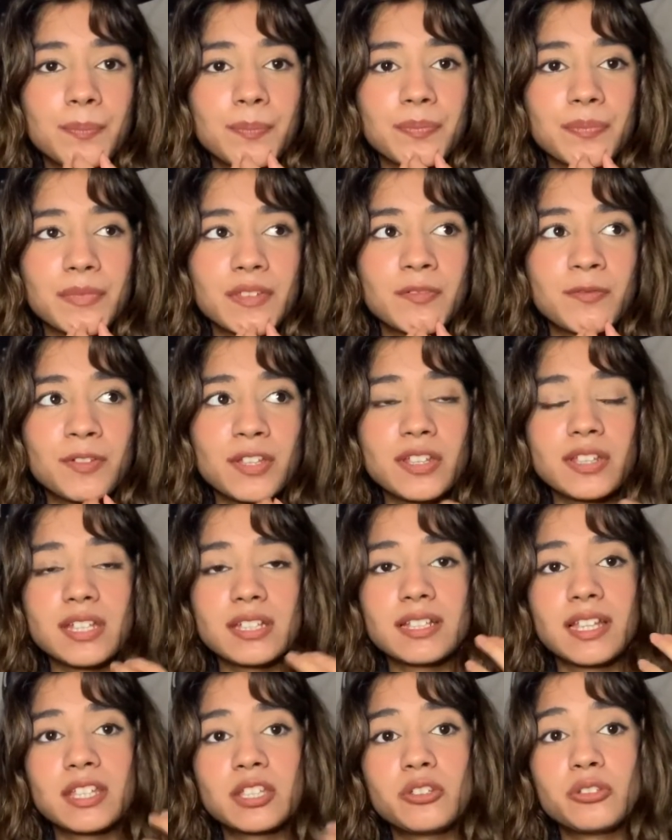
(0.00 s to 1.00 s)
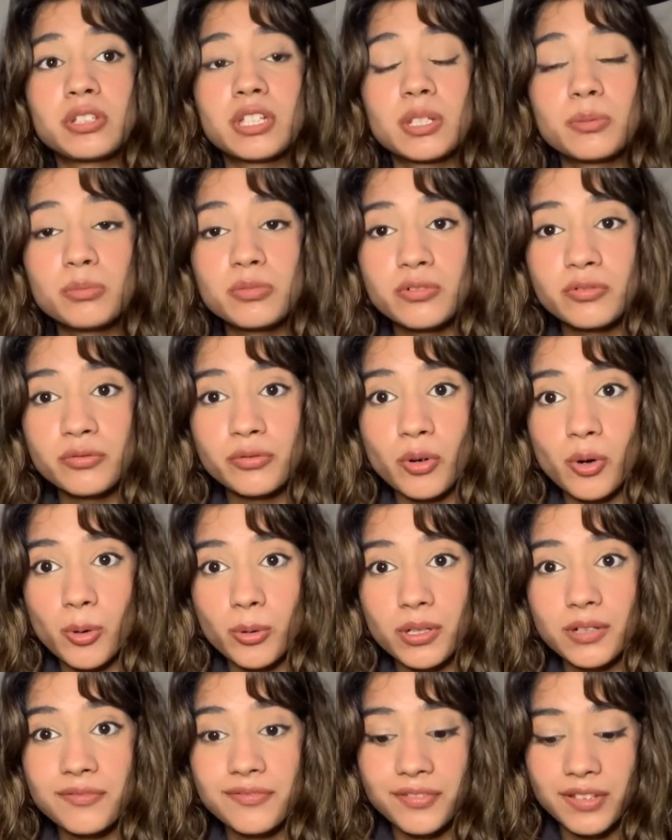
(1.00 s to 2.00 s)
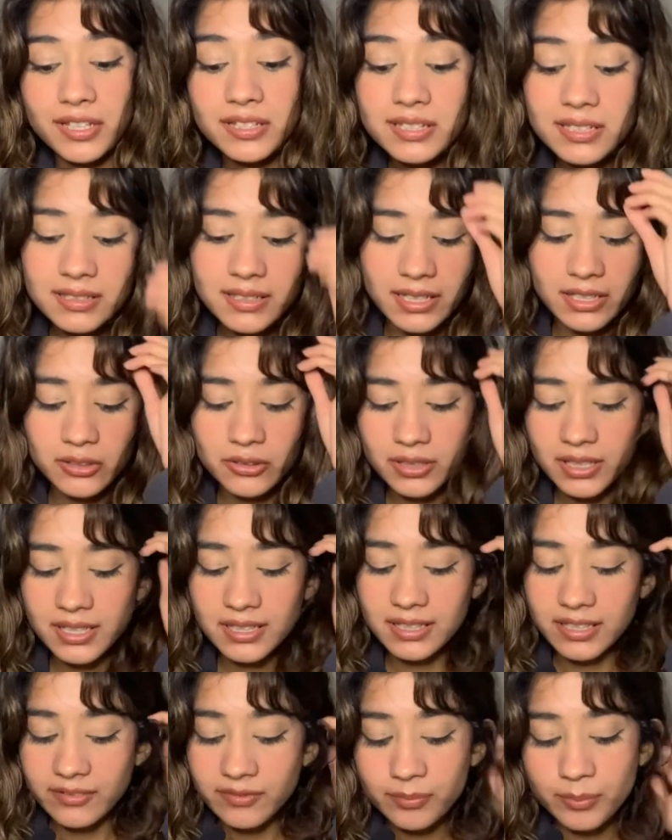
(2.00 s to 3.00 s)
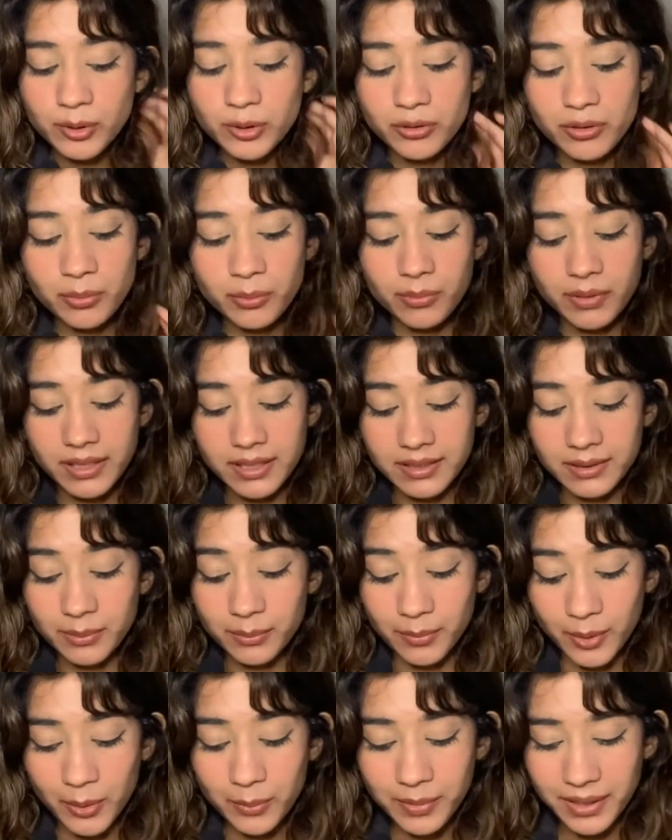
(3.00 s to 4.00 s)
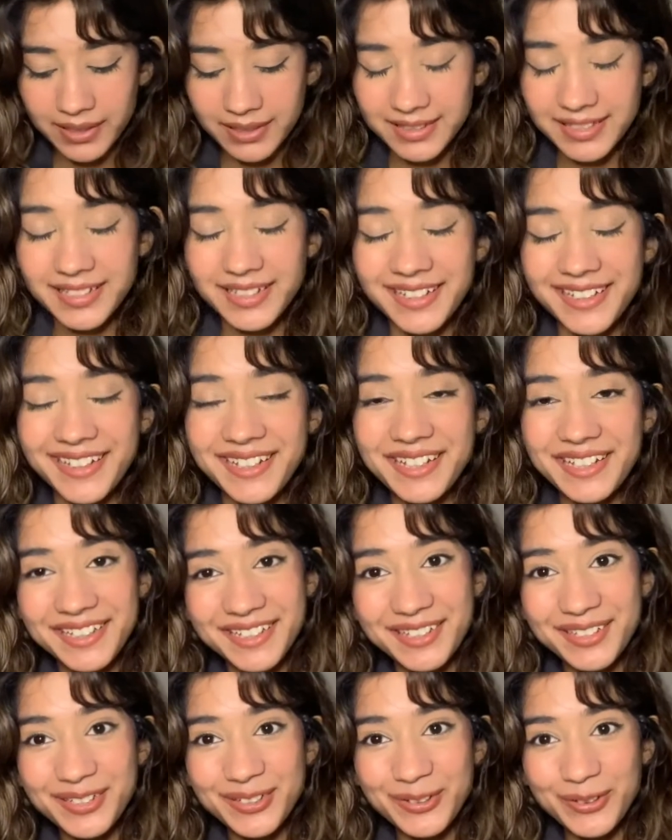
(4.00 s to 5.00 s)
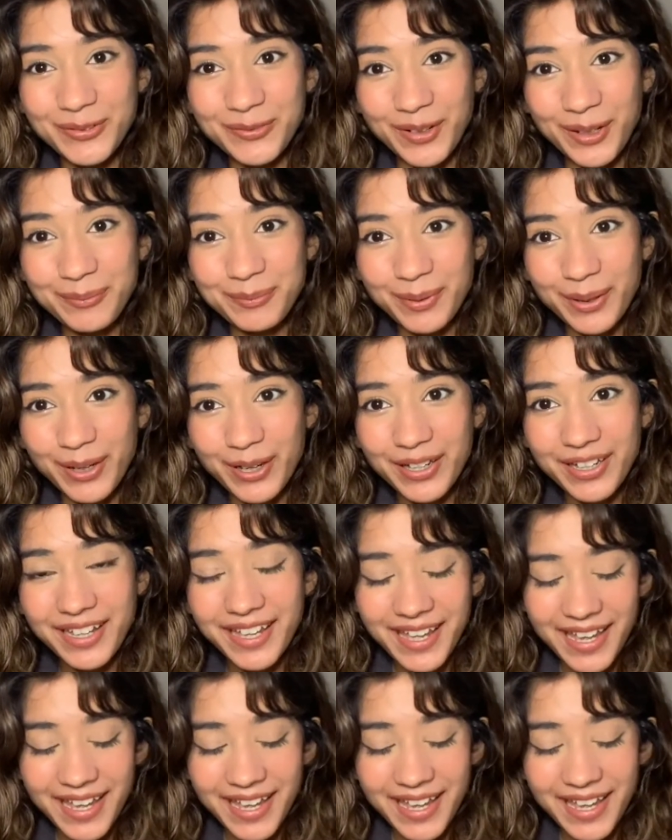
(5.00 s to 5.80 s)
Feeling like you can move forward, feeling like you can live more in the moment in November.